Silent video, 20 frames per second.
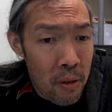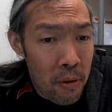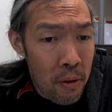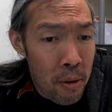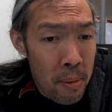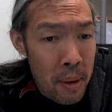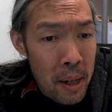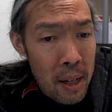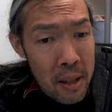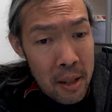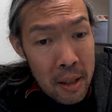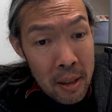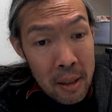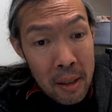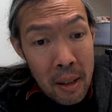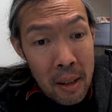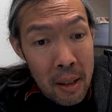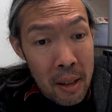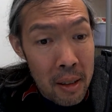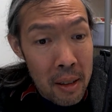information
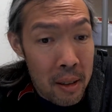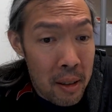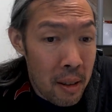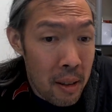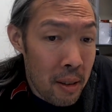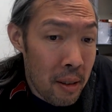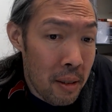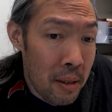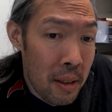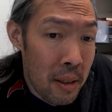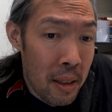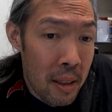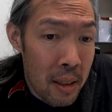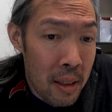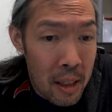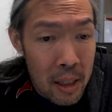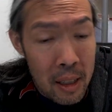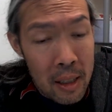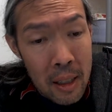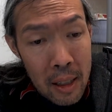on it. So
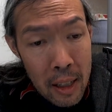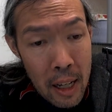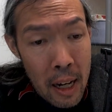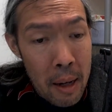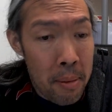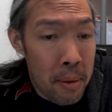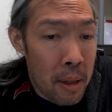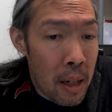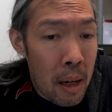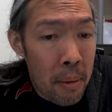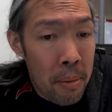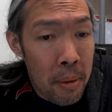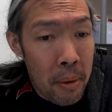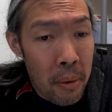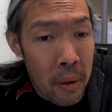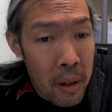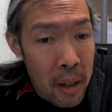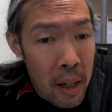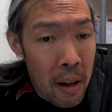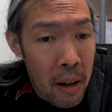like the laptop or
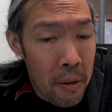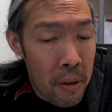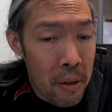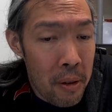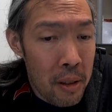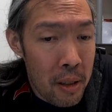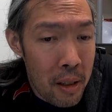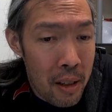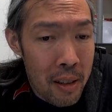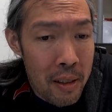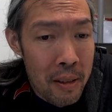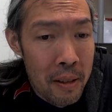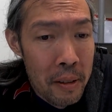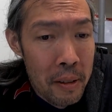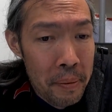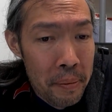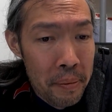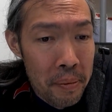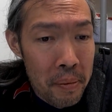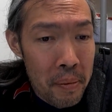whatever. So
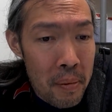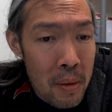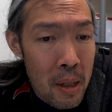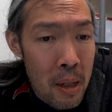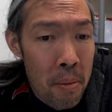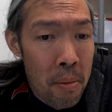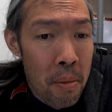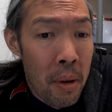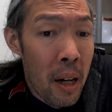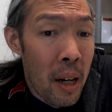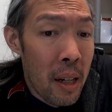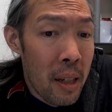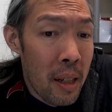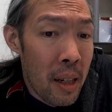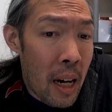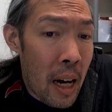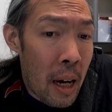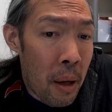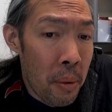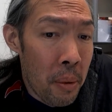but
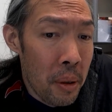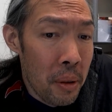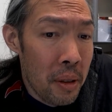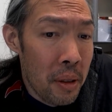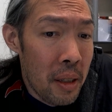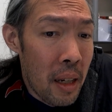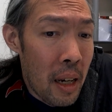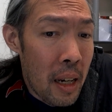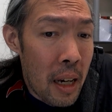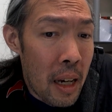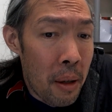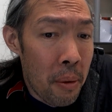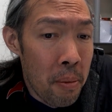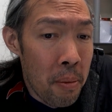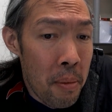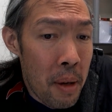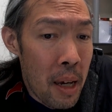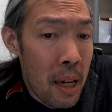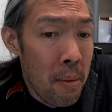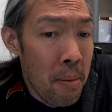I will say I
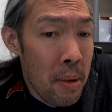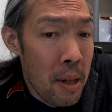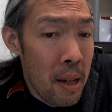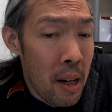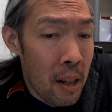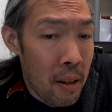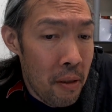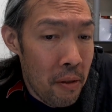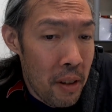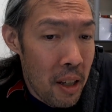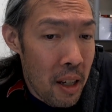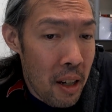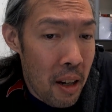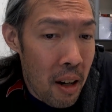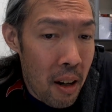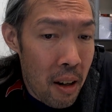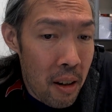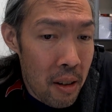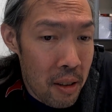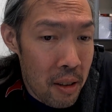may be on
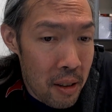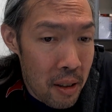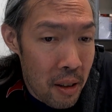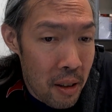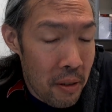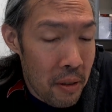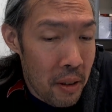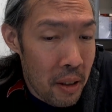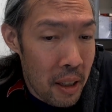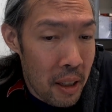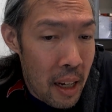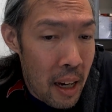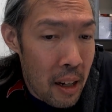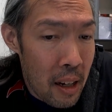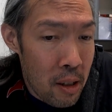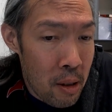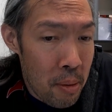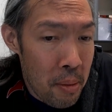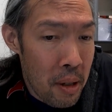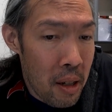VR, so if you
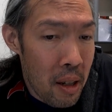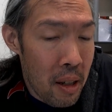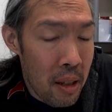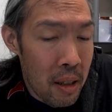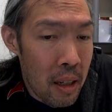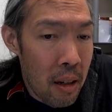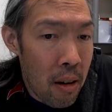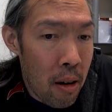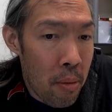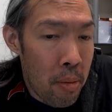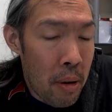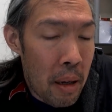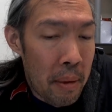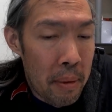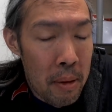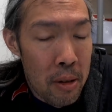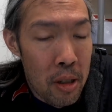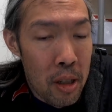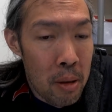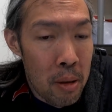catch me on there, I'll
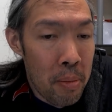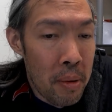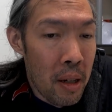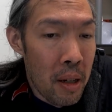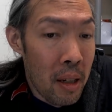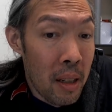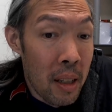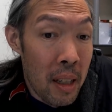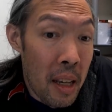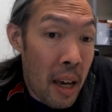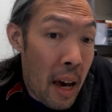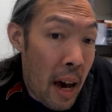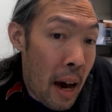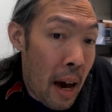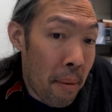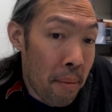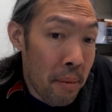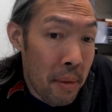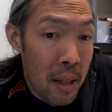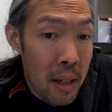probably just be on the app.